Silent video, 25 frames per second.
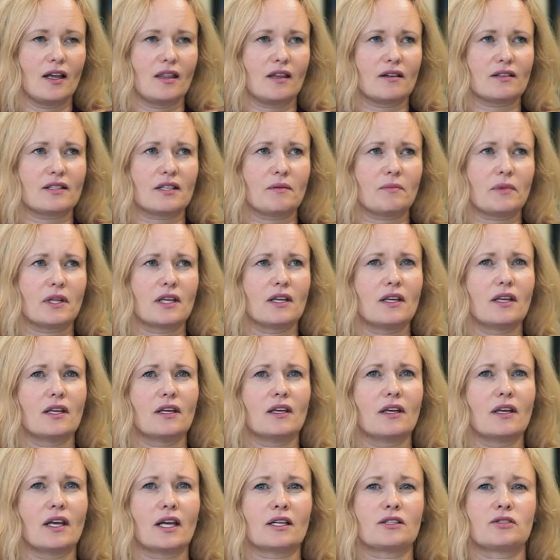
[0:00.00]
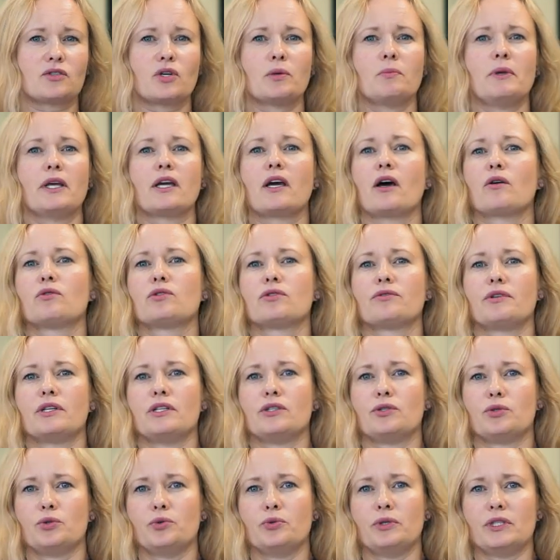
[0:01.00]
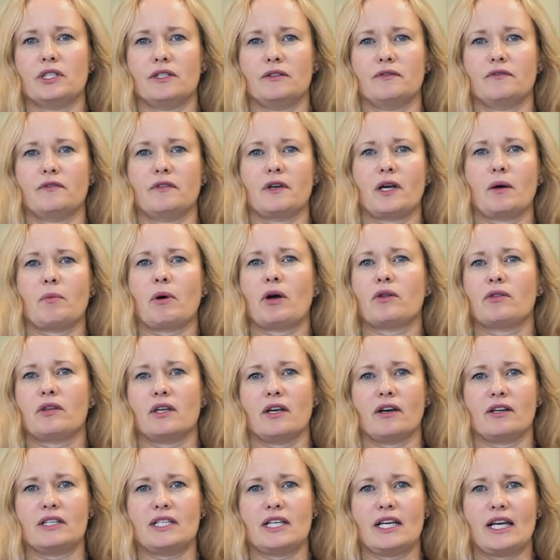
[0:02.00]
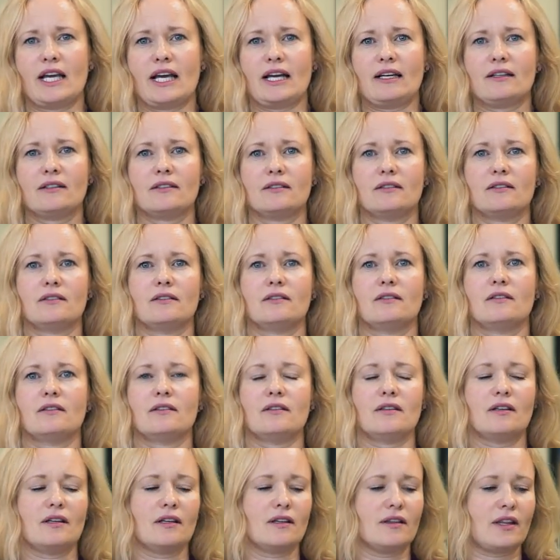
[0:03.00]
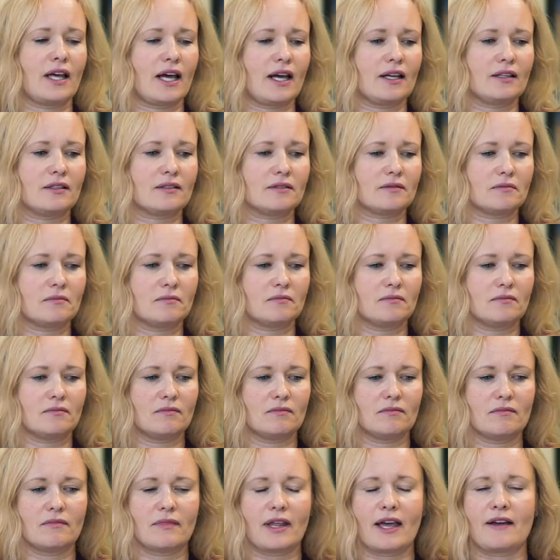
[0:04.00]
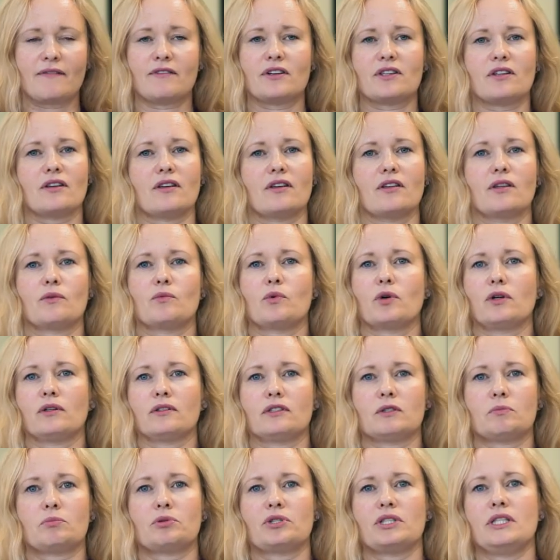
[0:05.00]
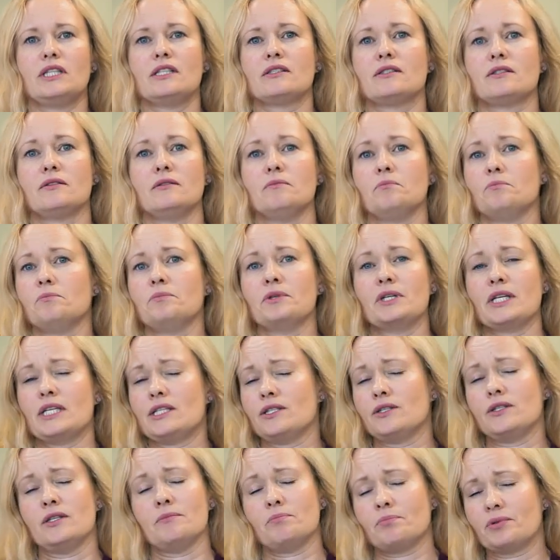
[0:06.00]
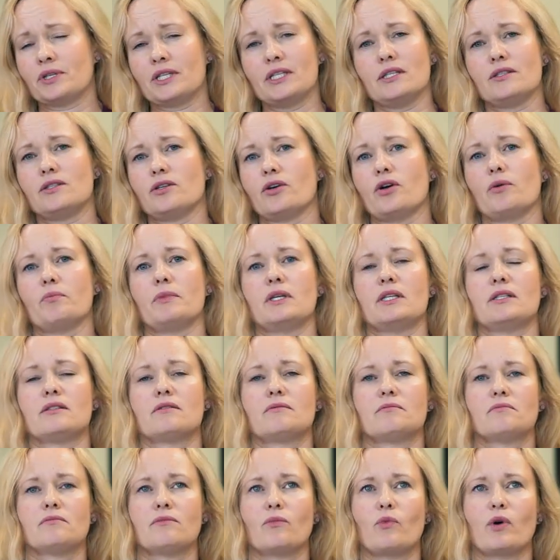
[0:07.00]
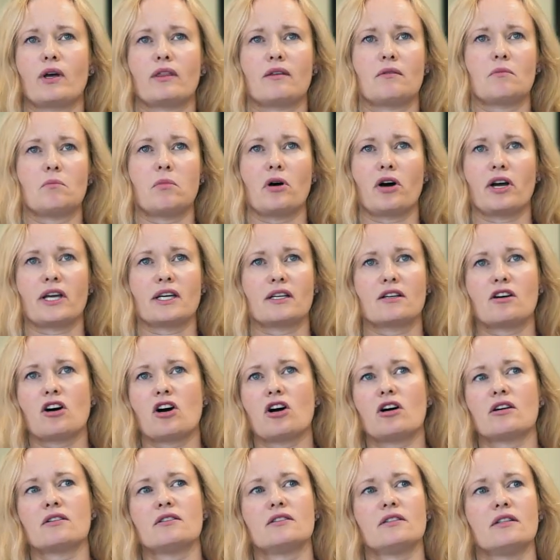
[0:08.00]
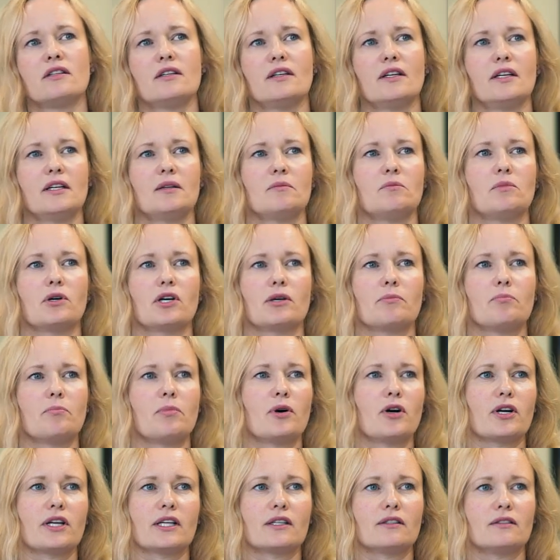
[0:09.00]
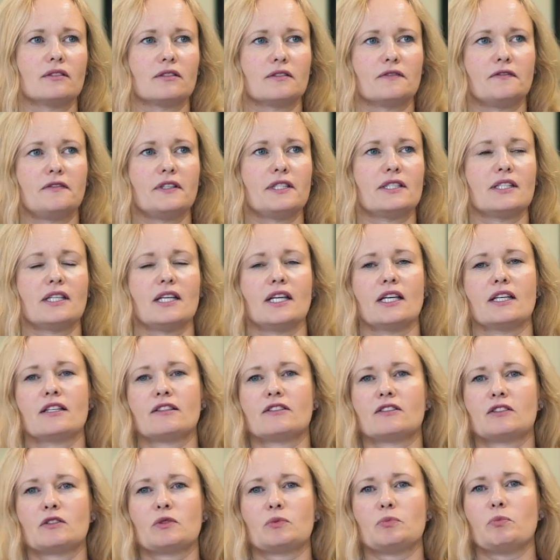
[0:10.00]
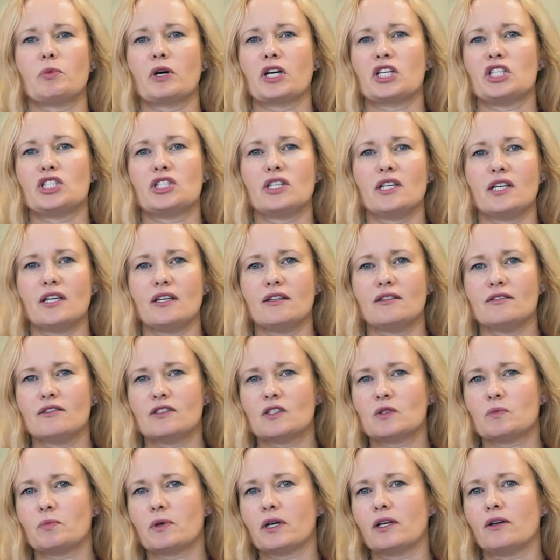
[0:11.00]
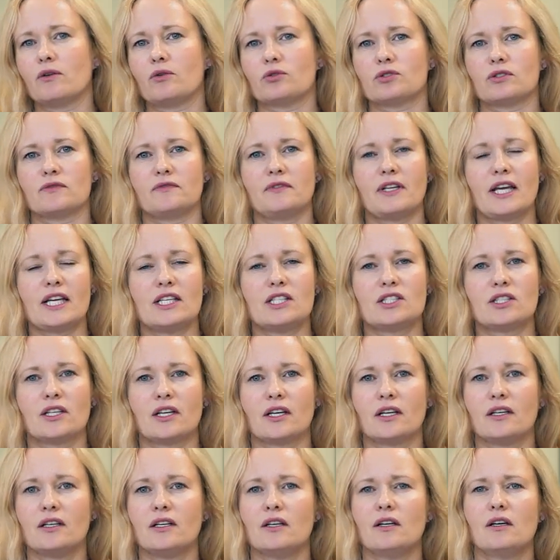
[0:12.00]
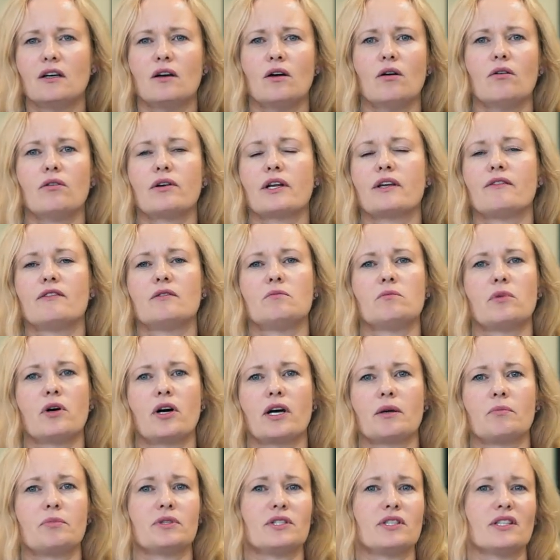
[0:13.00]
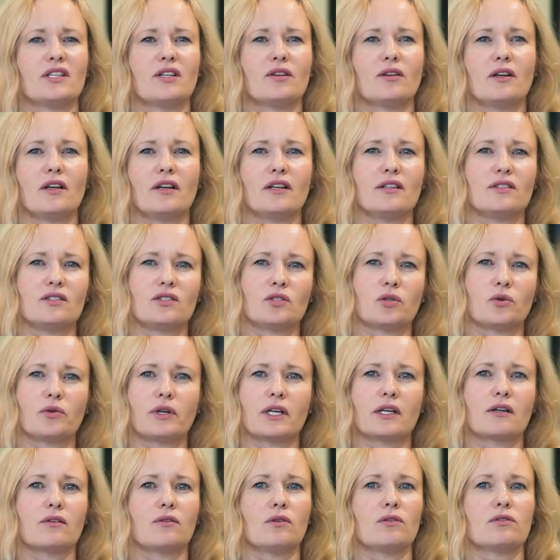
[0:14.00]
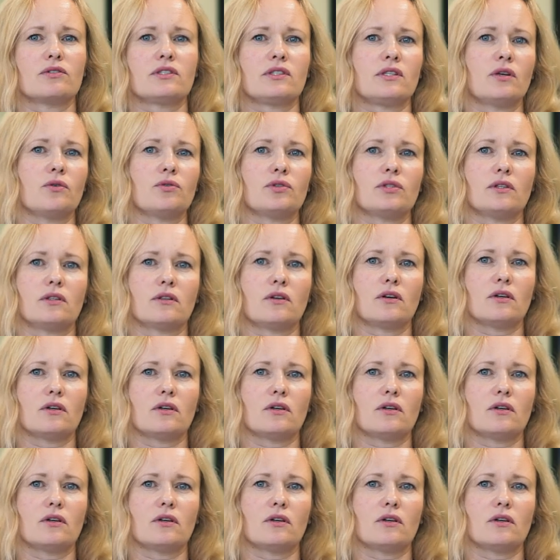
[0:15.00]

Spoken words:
There's something extremely counterintuitive about the idea that everything in the world is predetermined, whether by God, by particles of physics, by genes, by laws of nature, or even by a particular historical or social